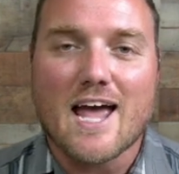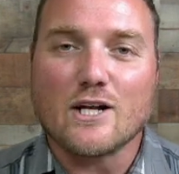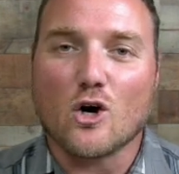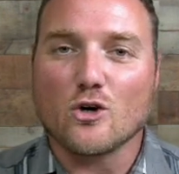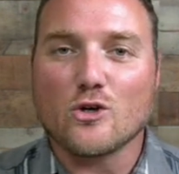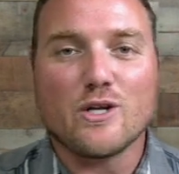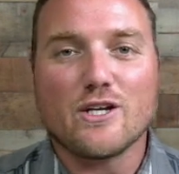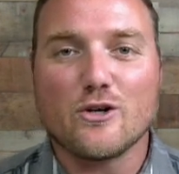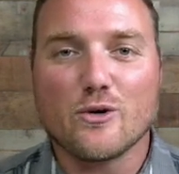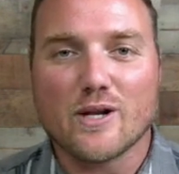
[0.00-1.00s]
And all you need to
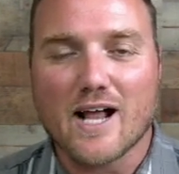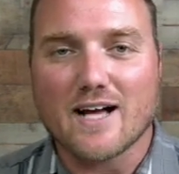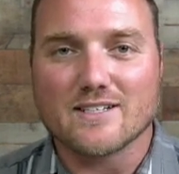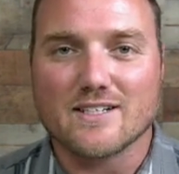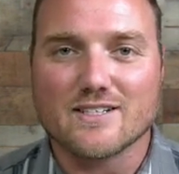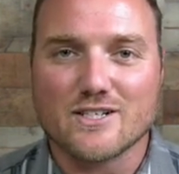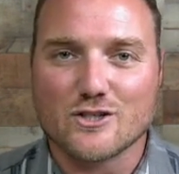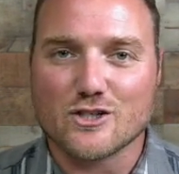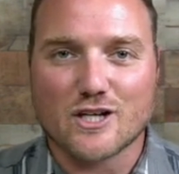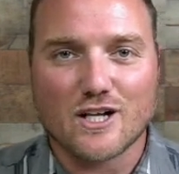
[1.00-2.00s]
do to get access is
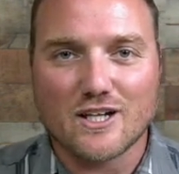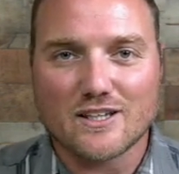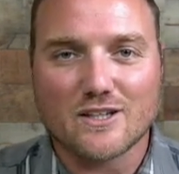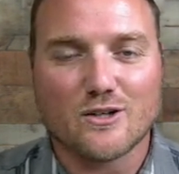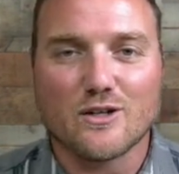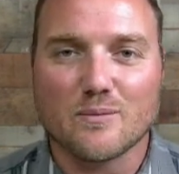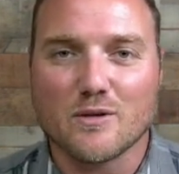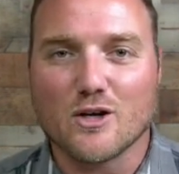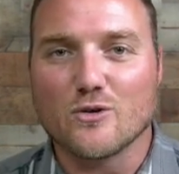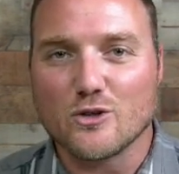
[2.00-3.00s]
just click the little link
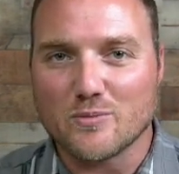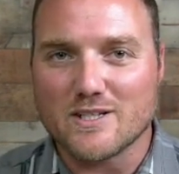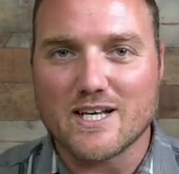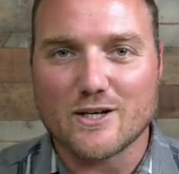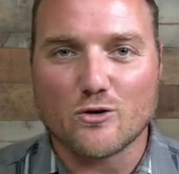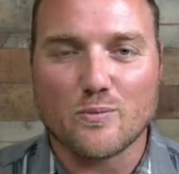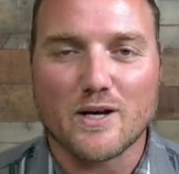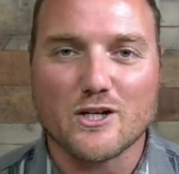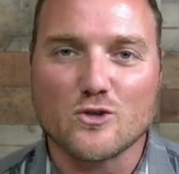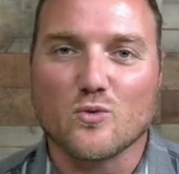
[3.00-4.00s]
below and you'll be taken to a
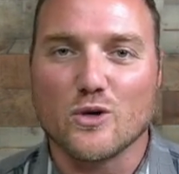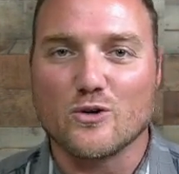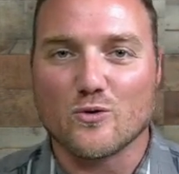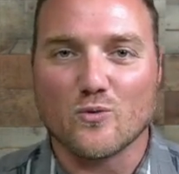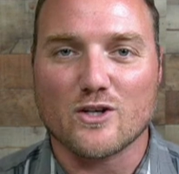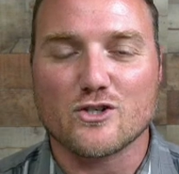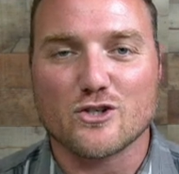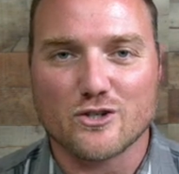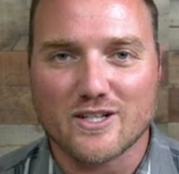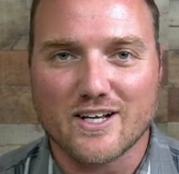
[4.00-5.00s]
page where you can
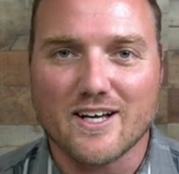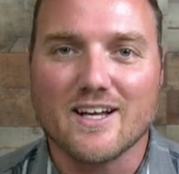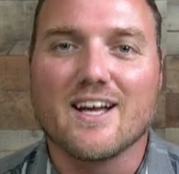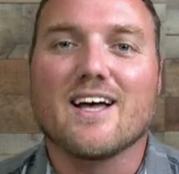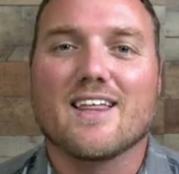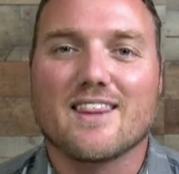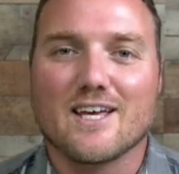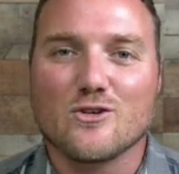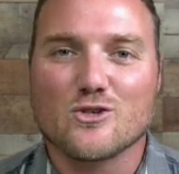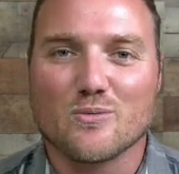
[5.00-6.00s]
register today. Thank
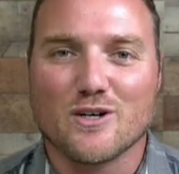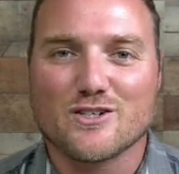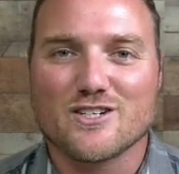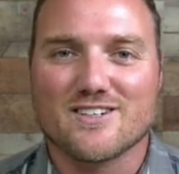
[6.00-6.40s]
you so much.